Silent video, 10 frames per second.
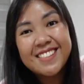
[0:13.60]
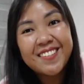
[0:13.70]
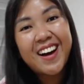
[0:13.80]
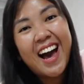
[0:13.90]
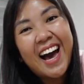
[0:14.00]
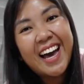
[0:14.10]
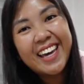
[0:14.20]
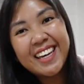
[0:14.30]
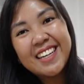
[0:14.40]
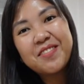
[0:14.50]
So hi
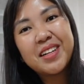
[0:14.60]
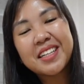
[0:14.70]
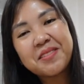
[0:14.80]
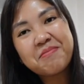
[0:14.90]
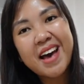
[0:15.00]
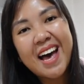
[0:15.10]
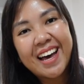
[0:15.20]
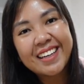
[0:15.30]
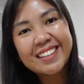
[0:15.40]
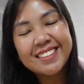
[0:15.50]
and welcome
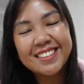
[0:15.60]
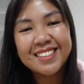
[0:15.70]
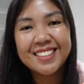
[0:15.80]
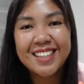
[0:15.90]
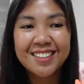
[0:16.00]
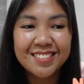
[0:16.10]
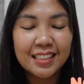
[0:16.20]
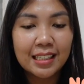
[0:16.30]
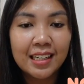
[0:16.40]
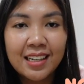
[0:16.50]
back to the
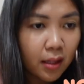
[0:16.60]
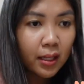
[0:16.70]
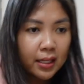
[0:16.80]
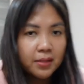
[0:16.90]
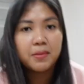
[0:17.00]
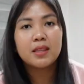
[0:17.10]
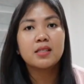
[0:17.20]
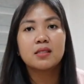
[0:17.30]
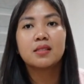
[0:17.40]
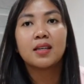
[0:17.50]
channel. Let's make
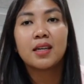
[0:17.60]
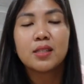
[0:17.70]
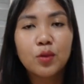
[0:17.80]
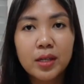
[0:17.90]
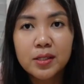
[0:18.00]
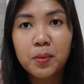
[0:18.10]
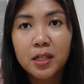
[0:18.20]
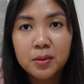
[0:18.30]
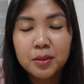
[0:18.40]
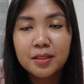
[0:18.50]
this as quick as
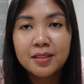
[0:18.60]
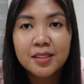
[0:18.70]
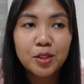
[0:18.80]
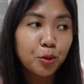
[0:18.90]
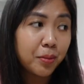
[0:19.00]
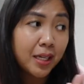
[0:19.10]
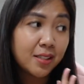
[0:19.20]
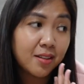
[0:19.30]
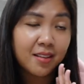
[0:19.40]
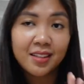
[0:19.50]
possible. So
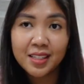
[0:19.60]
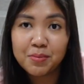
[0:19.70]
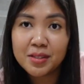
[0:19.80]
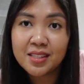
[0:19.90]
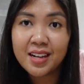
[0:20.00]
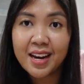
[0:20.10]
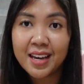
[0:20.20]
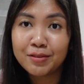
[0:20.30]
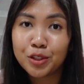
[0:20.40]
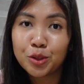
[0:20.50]
based on the clips that I
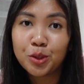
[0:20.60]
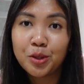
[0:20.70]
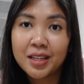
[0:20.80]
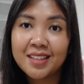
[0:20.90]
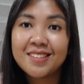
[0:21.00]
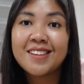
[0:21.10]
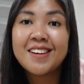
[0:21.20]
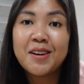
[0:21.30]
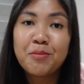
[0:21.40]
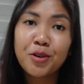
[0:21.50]
have showed you guys,
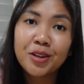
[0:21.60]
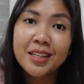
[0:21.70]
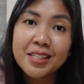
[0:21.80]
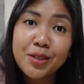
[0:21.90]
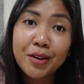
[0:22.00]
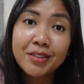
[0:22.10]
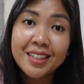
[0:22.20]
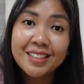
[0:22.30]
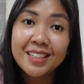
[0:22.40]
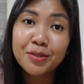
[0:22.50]
more or less you have an
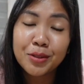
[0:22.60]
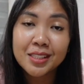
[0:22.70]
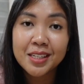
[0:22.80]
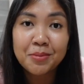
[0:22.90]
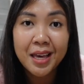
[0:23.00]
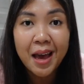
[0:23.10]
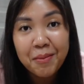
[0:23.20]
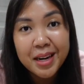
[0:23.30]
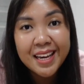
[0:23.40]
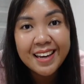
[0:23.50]
idea of what's gonna be
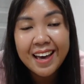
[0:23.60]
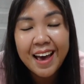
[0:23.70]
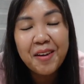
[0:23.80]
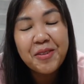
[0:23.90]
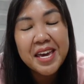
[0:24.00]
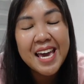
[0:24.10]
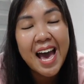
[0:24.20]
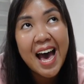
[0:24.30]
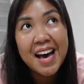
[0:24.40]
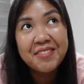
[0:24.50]
happening. We
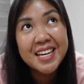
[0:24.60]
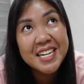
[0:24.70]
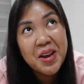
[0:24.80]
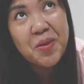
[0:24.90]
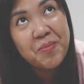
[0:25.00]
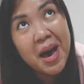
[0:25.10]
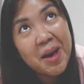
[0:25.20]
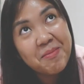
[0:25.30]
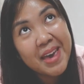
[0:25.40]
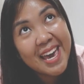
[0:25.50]
have a new
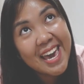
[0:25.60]
puppy